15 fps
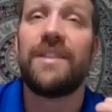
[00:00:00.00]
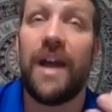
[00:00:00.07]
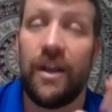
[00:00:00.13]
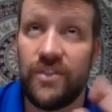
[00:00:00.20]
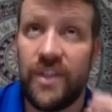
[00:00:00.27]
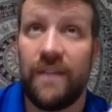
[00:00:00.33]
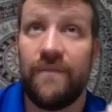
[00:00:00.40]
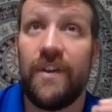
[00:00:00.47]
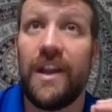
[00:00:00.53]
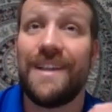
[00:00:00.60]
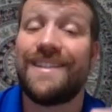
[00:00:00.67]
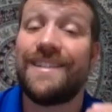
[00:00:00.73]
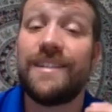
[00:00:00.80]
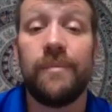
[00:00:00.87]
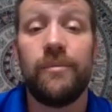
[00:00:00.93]
I'll say very
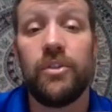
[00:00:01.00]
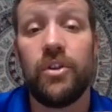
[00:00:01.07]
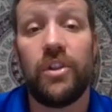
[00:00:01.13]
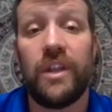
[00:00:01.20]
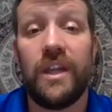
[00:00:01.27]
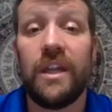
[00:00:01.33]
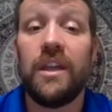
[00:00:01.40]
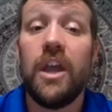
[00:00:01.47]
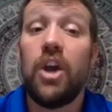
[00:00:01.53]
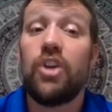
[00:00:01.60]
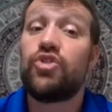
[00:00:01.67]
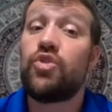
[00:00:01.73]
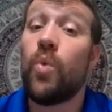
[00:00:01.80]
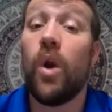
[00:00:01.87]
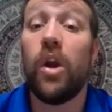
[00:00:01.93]
similarly
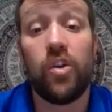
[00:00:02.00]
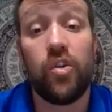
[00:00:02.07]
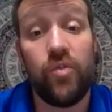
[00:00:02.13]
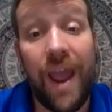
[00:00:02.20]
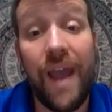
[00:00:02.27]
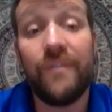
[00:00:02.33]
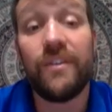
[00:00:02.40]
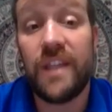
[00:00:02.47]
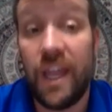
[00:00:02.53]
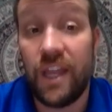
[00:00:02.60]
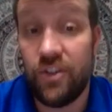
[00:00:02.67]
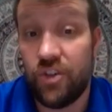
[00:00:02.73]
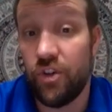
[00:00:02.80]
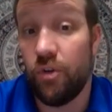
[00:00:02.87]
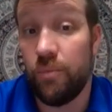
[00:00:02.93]
to our
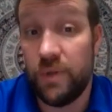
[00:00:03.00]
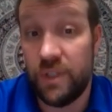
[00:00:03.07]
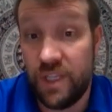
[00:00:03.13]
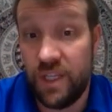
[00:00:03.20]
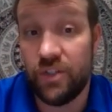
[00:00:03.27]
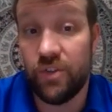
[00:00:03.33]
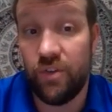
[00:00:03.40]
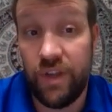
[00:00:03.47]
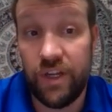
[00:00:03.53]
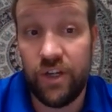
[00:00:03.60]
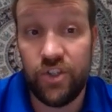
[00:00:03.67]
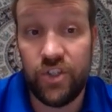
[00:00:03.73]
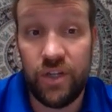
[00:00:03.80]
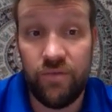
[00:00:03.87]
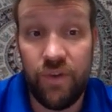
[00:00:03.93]
gravitational potential
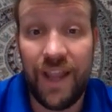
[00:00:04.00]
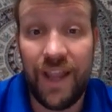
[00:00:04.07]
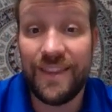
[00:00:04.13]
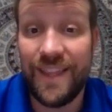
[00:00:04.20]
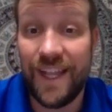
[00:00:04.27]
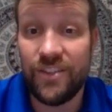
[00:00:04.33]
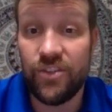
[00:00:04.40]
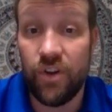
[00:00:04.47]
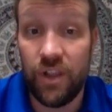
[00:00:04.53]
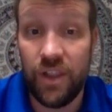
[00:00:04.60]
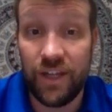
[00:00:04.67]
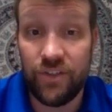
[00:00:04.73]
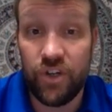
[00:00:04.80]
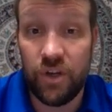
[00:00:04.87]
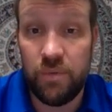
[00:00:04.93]
energy, right? That's our
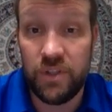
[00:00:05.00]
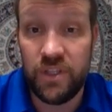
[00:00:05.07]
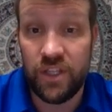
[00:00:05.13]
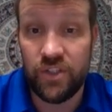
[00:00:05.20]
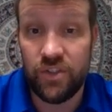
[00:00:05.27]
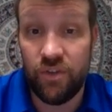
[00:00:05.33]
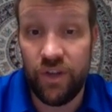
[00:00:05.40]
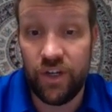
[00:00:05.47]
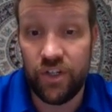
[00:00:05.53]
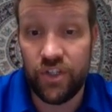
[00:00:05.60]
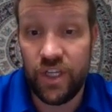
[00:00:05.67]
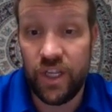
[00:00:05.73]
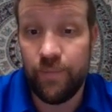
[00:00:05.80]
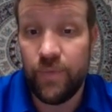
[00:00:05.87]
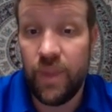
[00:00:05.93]
electric potential
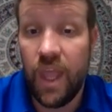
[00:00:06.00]
energy.